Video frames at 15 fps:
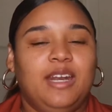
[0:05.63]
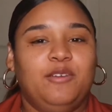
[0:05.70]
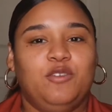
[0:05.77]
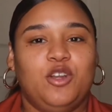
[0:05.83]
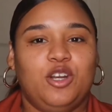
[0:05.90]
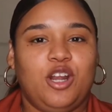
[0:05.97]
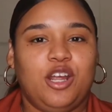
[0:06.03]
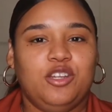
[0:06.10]
If
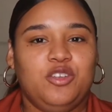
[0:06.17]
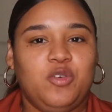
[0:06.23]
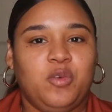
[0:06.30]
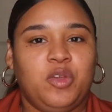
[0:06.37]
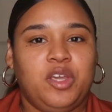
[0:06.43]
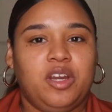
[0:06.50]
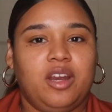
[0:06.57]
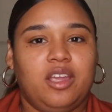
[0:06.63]
you're not new
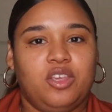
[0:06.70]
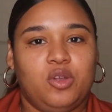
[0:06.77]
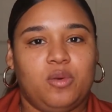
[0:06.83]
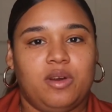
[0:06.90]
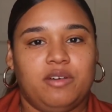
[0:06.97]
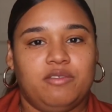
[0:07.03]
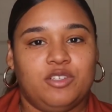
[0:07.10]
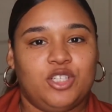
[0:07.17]
here and you
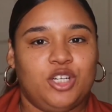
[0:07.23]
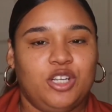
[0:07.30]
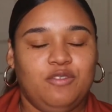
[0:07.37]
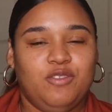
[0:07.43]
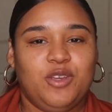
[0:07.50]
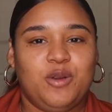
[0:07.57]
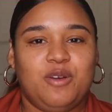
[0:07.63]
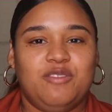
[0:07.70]
are a returning
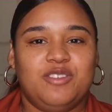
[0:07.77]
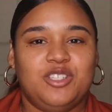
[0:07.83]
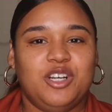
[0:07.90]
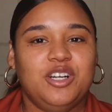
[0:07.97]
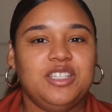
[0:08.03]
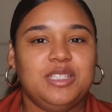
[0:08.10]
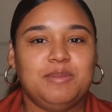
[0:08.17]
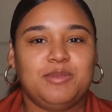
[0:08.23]
viewer,
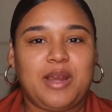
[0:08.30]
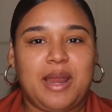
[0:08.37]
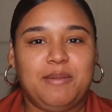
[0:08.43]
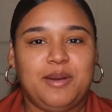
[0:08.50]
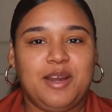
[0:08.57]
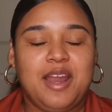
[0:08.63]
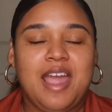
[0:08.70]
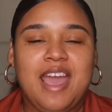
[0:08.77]
returning
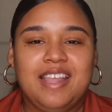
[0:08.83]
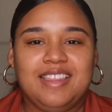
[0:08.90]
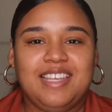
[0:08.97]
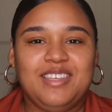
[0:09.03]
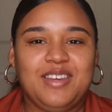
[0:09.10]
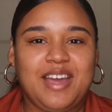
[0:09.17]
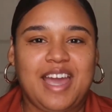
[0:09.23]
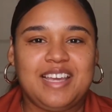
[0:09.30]
subscriber,
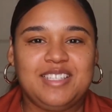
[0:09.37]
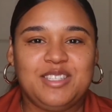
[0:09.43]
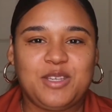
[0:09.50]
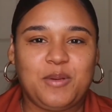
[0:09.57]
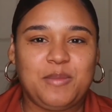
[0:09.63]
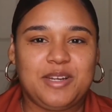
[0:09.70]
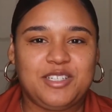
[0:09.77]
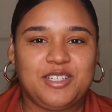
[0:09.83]
thank you guys
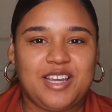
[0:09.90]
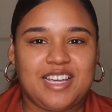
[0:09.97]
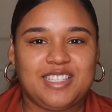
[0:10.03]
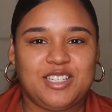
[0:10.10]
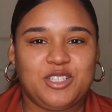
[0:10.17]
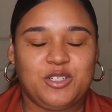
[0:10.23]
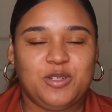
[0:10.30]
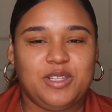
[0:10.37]
so much. You guys
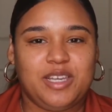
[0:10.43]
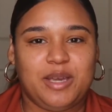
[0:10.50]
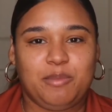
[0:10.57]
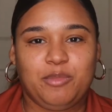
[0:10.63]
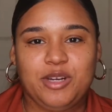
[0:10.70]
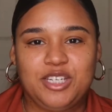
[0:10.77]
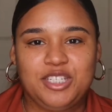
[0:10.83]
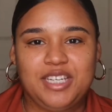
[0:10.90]
are truly
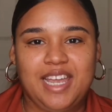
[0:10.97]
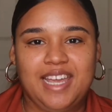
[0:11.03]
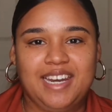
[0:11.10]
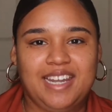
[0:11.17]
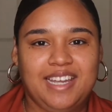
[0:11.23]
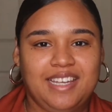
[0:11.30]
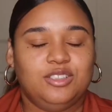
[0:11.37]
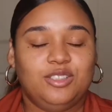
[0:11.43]

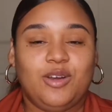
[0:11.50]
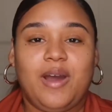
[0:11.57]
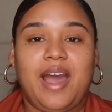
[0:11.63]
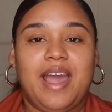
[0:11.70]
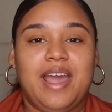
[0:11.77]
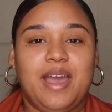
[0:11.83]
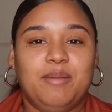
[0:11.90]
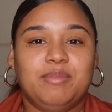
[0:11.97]
appreciated. So
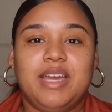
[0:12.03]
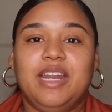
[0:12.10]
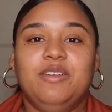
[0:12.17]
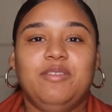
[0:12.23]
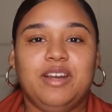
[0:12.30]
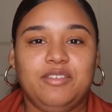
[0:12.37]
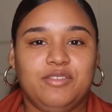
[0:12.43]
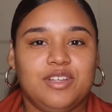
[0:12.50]
I am getting
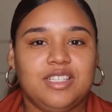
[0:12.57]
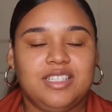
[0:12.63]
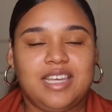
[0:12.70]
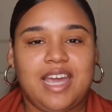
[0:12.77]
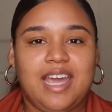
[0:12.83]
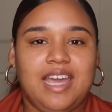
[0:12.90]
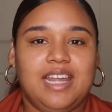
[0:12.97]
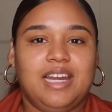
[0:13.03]
ready for the
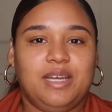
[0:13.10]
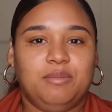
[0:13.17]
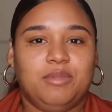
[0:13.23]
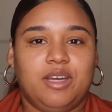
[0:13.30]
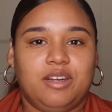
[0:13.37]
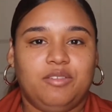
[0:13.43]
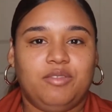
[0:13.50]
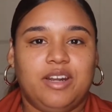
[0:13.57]
day and I am
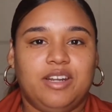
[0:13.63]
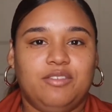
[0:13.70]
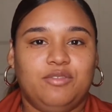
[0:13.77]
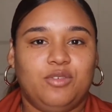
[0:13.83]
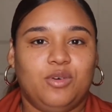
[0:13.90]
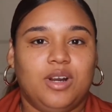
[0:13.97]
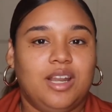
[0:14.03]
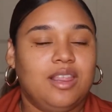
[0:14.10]
getting ready
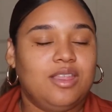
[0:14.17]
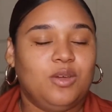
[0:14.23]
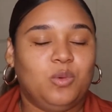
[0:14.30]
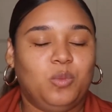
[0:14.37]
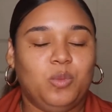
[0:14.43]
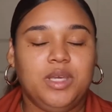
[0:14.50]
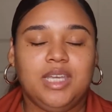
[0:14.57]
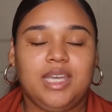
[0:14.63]
for the
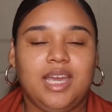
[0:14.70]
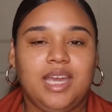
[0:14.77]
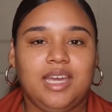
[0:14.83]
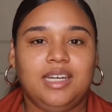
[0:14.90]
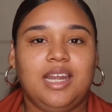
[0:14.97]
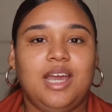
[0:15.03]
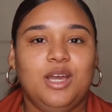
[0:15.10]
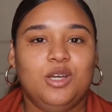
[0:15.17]

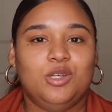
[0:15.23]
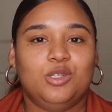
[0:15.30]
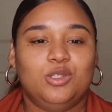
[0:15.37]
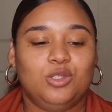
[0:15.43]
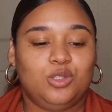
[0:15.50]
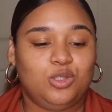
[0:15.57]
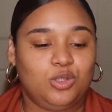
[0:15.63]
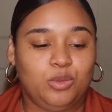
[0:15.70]
weekend.
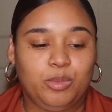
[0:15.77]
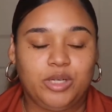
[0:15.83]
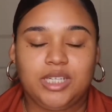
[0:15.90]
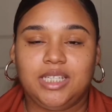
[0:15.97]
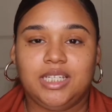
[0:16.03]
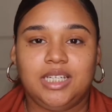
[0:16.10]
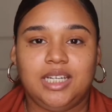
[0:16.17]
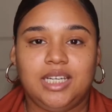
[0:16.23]
Super
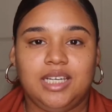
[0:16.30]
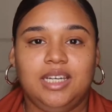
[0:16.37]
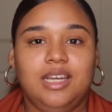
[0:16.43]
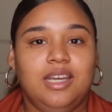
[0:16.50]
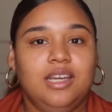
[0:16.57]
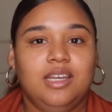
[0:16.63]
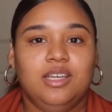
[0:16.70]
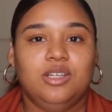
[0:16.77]
needed it.
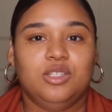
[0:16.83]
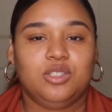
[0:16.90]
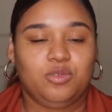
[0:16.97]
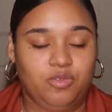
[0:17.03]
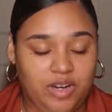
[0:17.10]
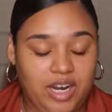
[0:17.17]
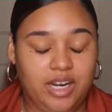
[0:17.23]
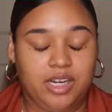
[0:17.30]
It was
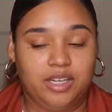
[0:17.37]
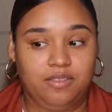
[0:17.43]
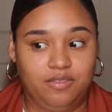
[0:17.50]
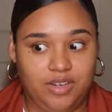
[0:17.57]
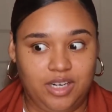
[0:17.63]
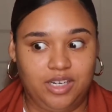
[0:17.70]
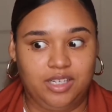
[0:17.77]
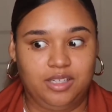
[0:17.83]
very,
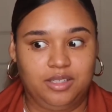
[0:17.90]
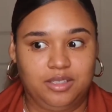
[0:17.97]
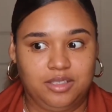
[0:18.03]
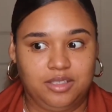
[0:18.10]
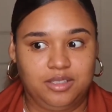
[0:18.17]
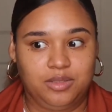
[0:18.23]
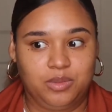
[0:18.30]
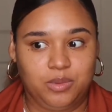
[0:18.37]
very
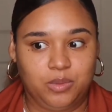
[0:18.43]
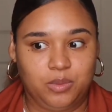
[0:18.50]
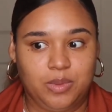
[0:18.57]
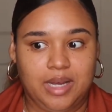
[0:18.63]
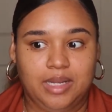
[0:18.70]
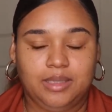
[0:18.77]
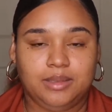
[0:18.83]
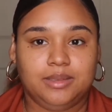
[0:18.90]

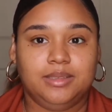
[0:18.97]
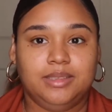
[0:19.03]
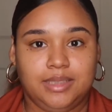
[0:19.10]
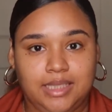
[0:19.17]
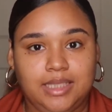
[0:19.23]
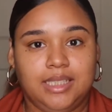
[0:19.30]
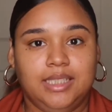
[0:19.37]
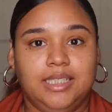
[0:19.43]
well
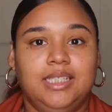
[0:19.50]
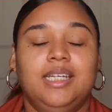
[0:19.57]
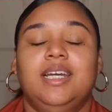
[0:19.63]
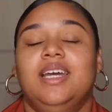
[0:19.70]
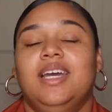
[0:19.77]
needed.